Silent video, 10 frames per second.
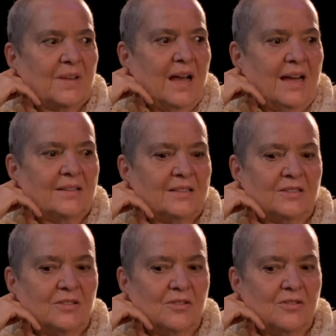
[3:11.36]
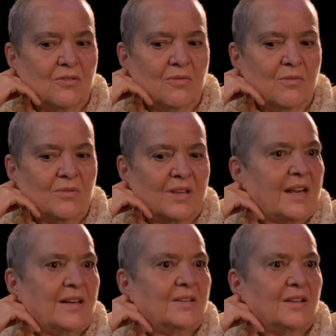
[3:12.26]
I didn't know that
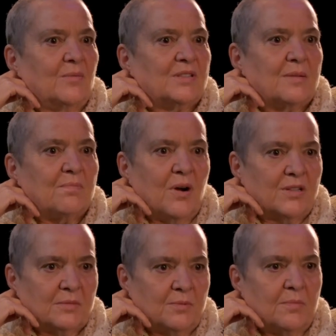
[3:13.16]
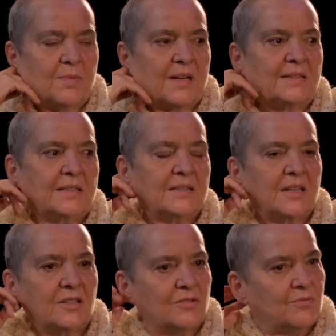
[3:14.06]
anything was impossible, but I did
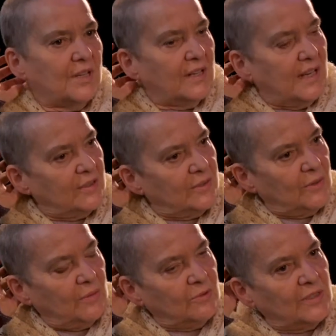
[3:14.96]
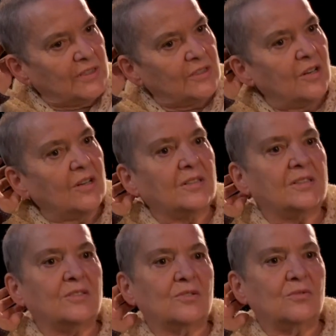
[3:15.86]
start to realize, I was quite startled
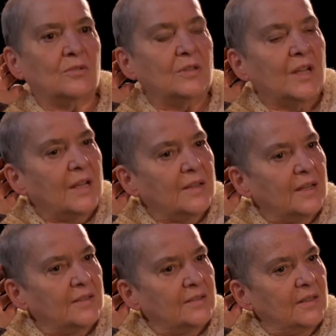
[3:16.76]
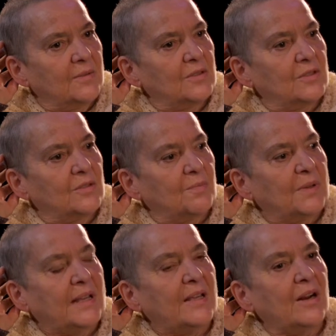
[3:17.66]
in school, that the
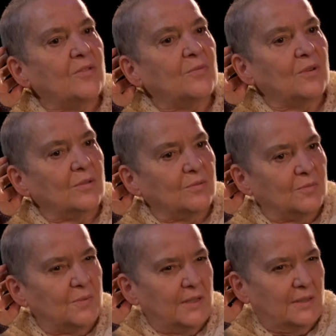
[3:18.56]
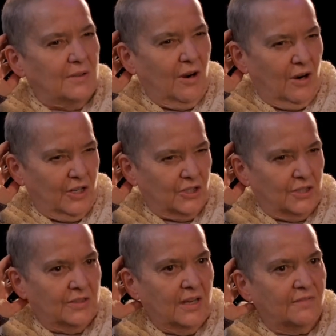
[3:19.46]
playground world was pretty harsh
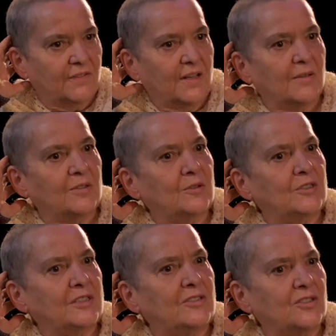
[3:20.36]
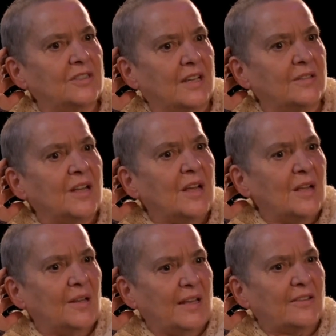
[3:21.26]
and tough, and the teachers had
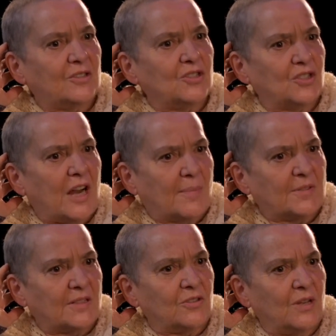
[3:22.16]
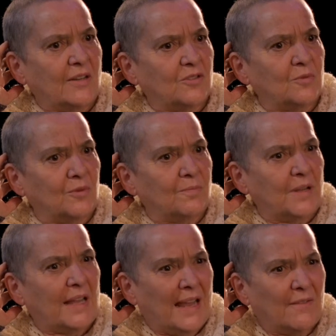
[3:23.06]
leather straps, and you had to
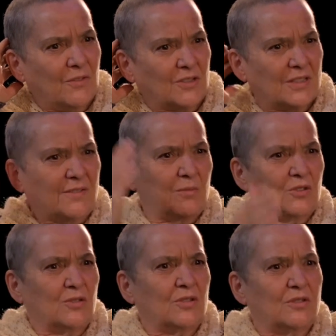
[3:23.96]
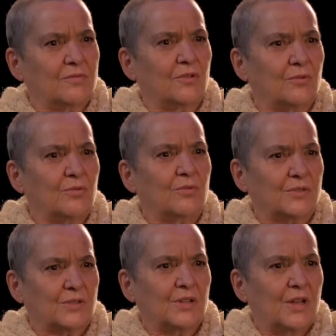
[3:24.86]
behave yourself. There was all sorts of
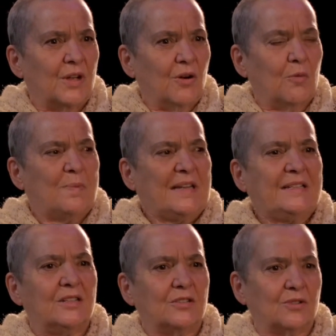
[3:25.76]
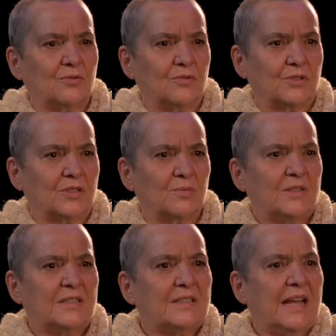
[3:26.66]
rules, obedience rules, because
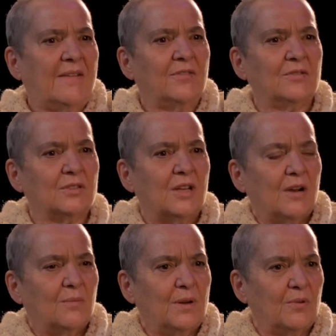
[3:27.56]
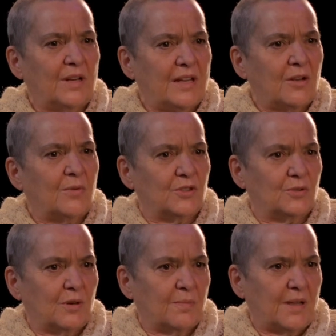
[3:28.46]
we didn't have those. We were equals
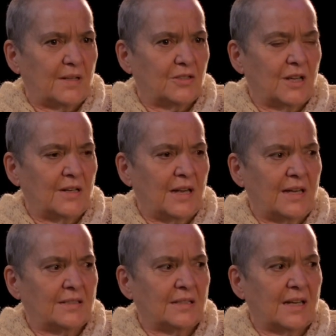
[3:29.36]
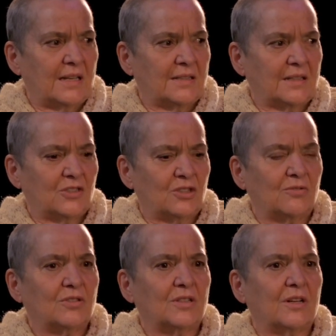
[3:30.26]
to our parents, and Icelandic
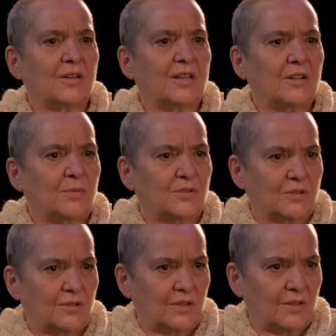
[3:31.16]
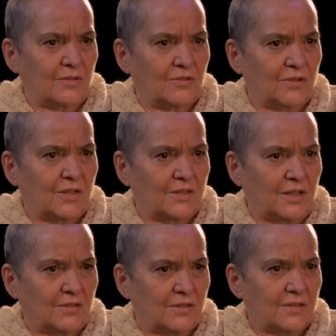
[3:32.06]
children are equals to the
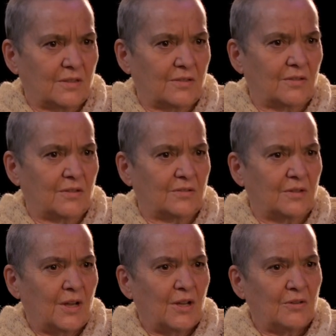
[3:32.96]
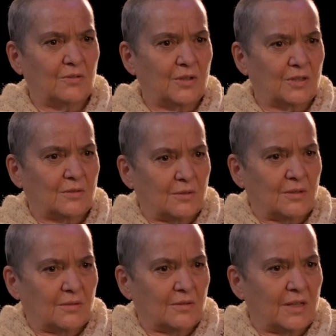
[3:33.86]
adults.
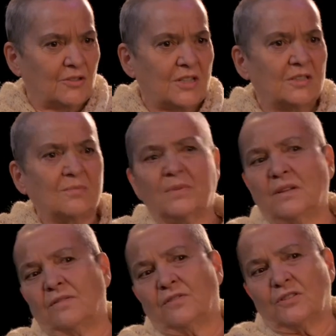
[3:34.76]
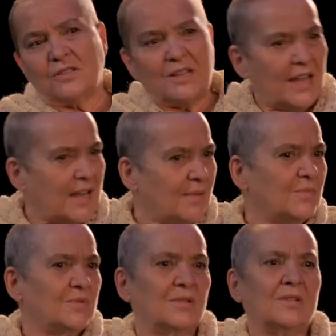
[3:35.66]
They address them by their first
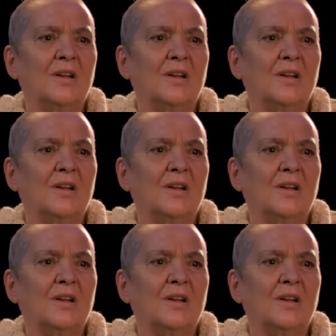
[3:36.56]
names.